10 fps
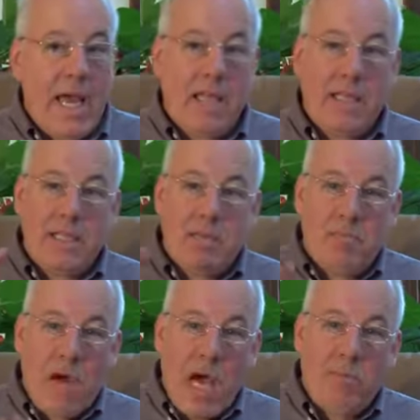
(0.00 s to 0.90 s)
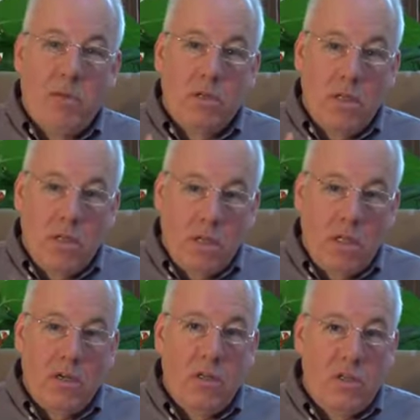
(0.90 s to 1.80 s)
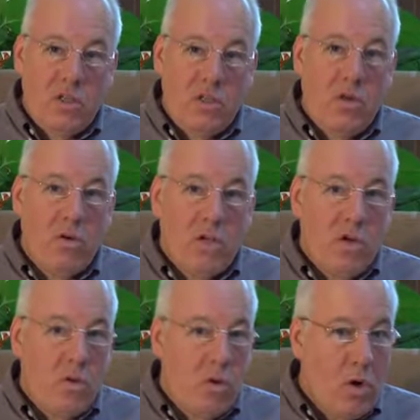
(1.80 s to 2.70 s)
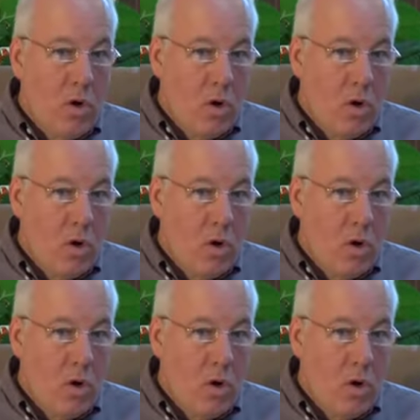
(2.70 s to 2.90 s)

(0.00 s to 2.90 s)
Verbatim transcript: and let the Bible clearly show you